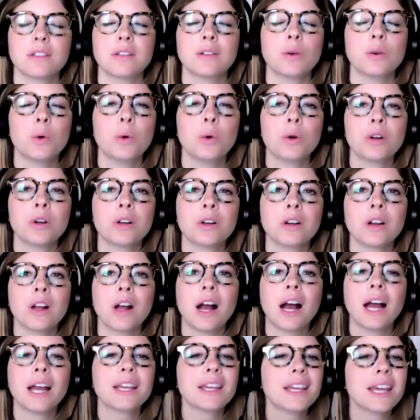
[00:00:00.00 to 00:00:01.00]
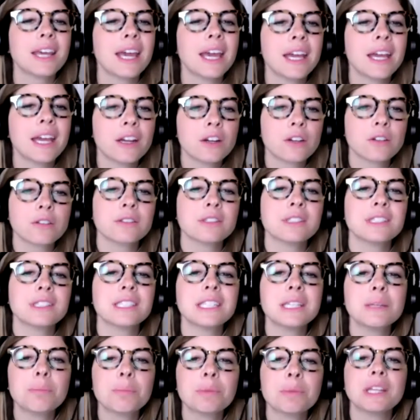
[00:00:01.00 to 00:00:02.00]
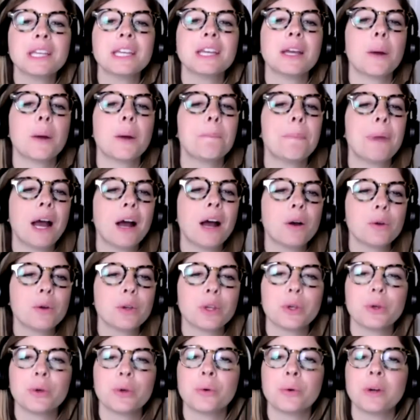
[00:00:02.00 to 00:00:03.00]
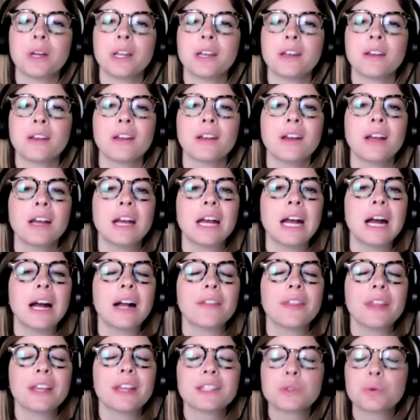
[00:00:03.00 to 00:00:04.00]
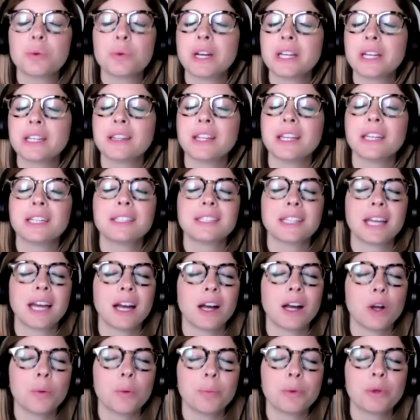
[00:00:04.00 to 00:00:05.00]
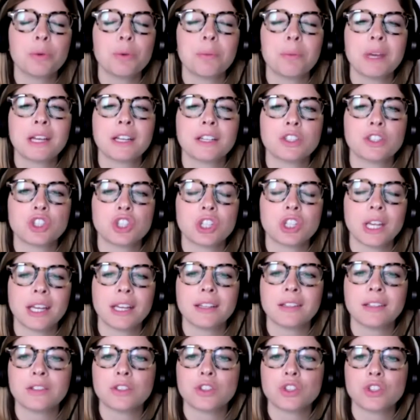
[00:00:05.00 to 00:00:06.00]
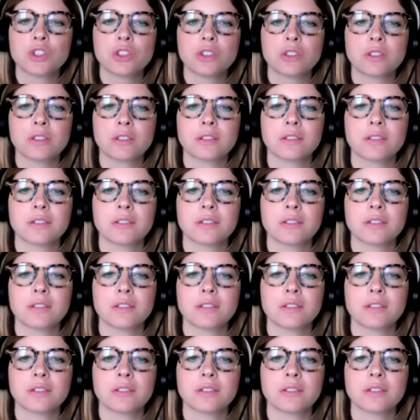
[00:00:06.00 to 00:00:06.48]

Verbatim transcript: Or I care deeply about you, and that's why I'd like to help you make a change.